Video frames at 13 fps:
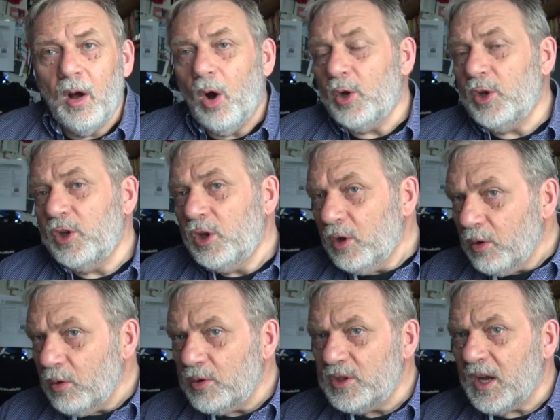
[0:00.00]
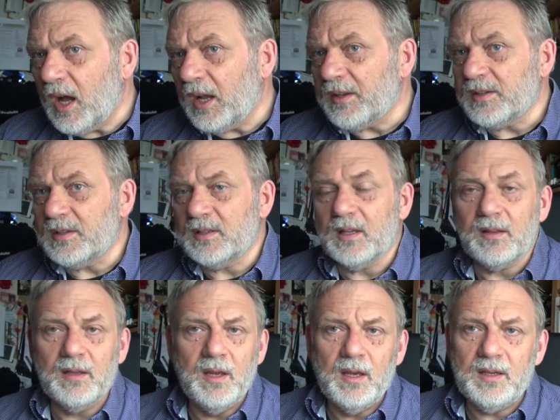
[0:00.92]
or huge gardens that
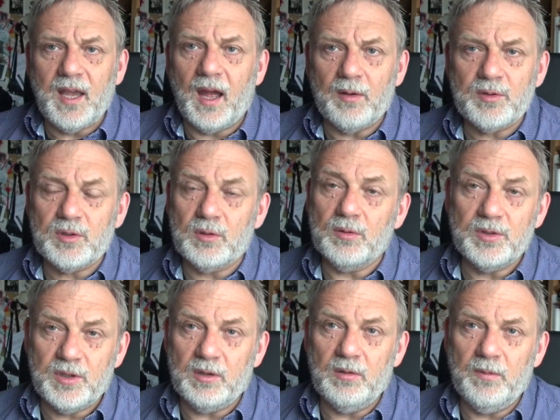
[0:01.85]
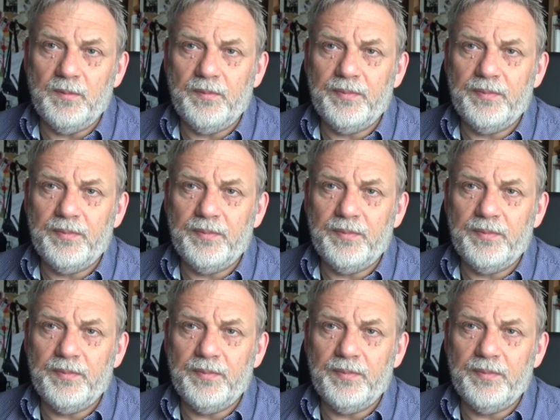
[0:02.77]
councils do.